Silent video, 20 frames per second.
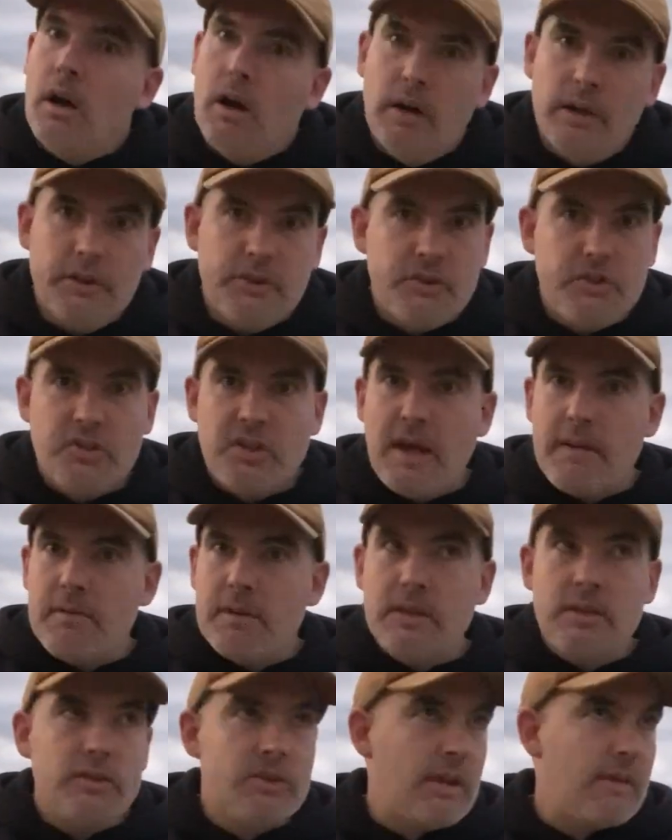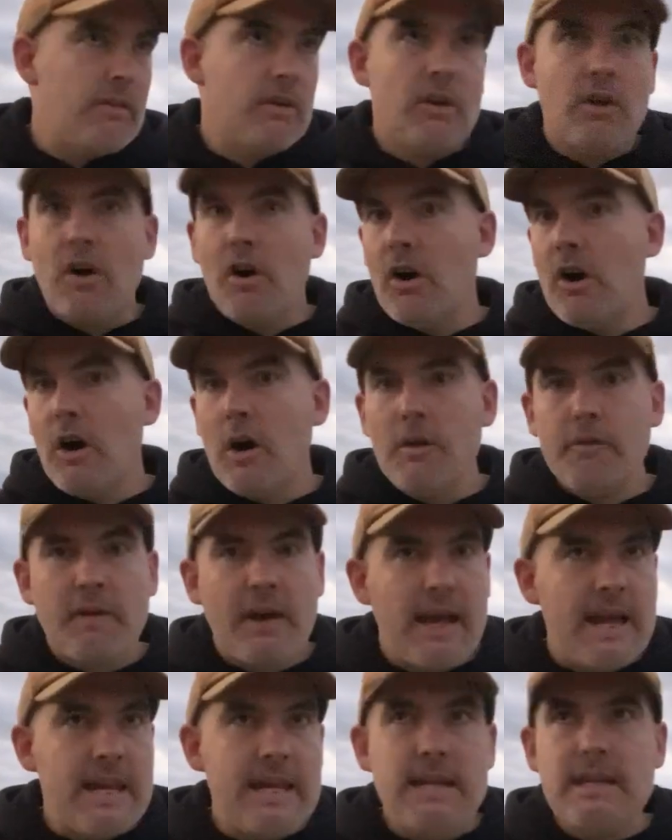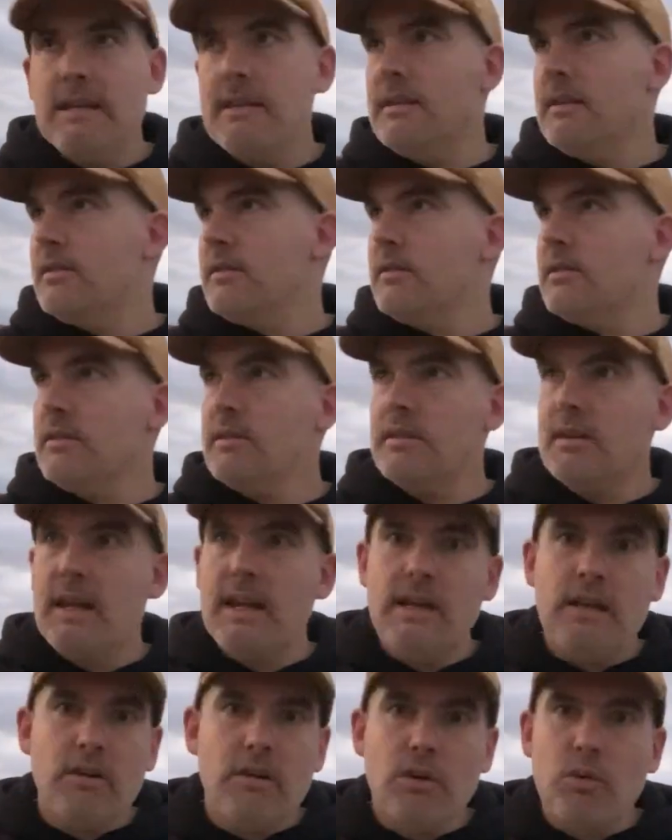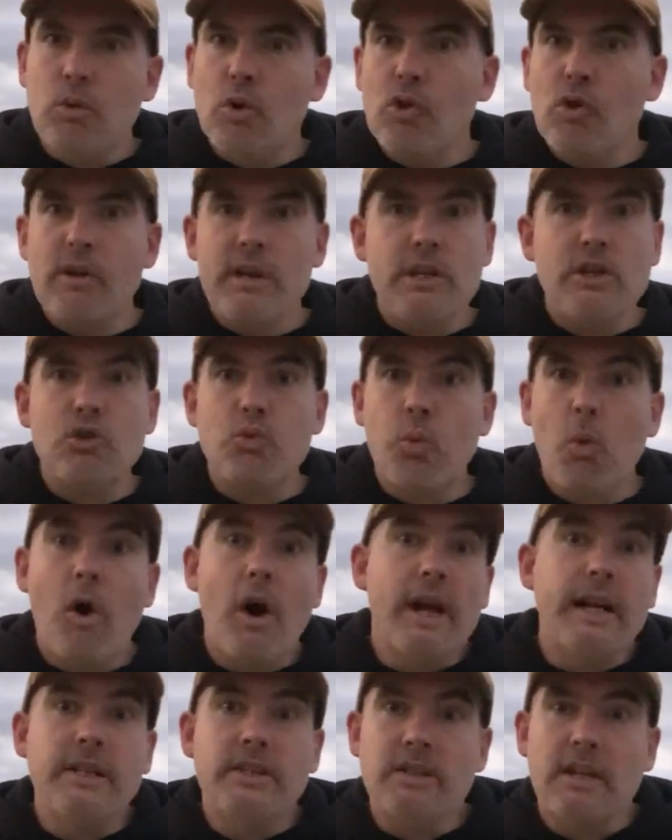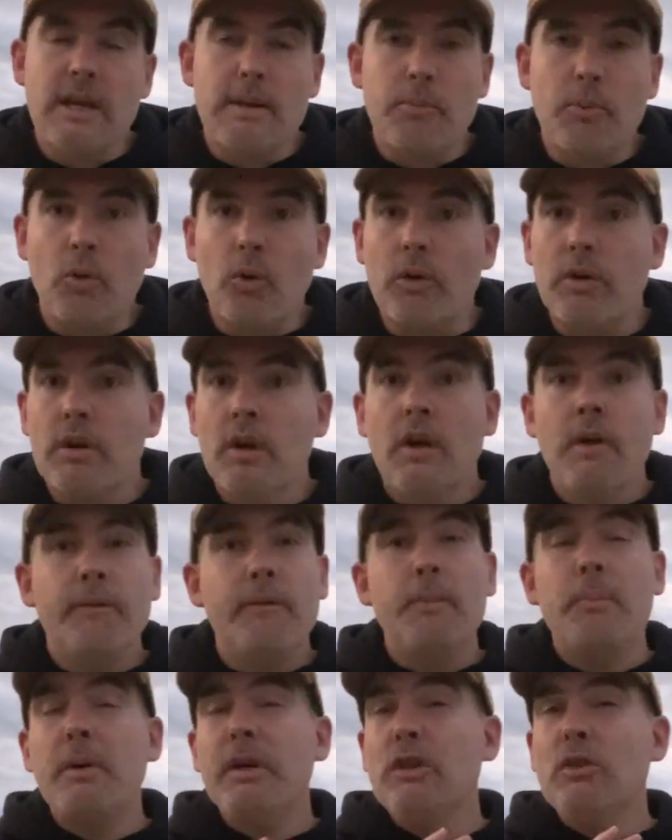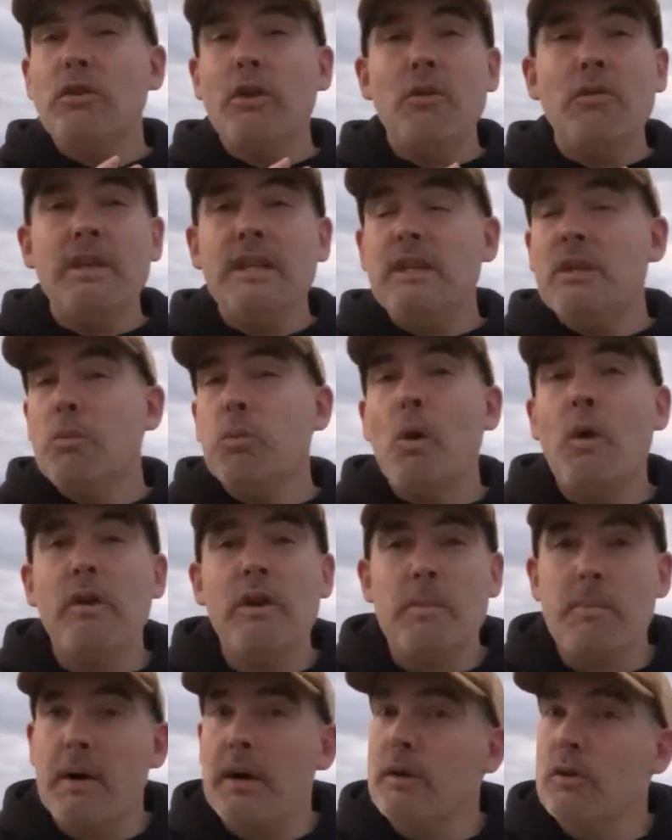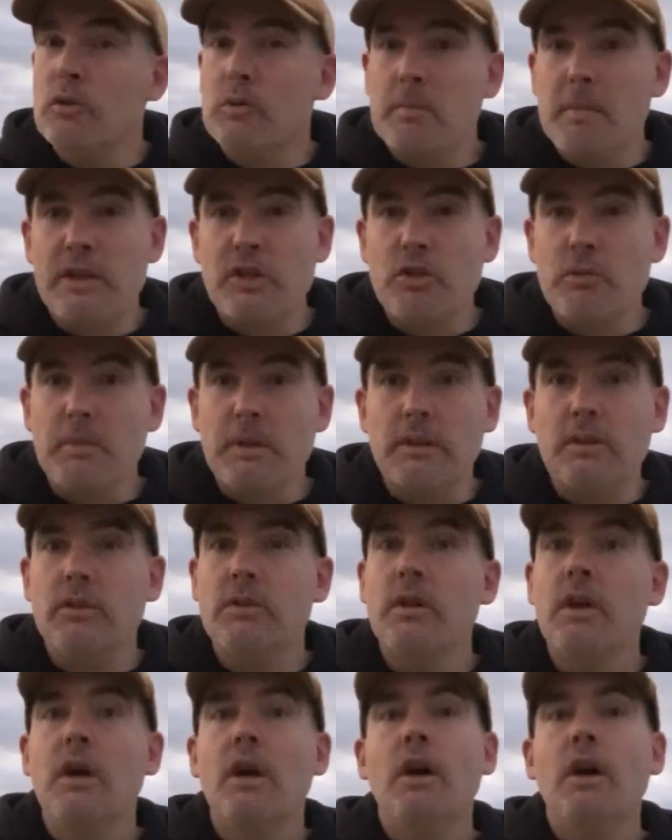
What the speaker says: 7, 7.5, 8, 8.25 inch wide skateboard. But you don't need to worry about those measurements.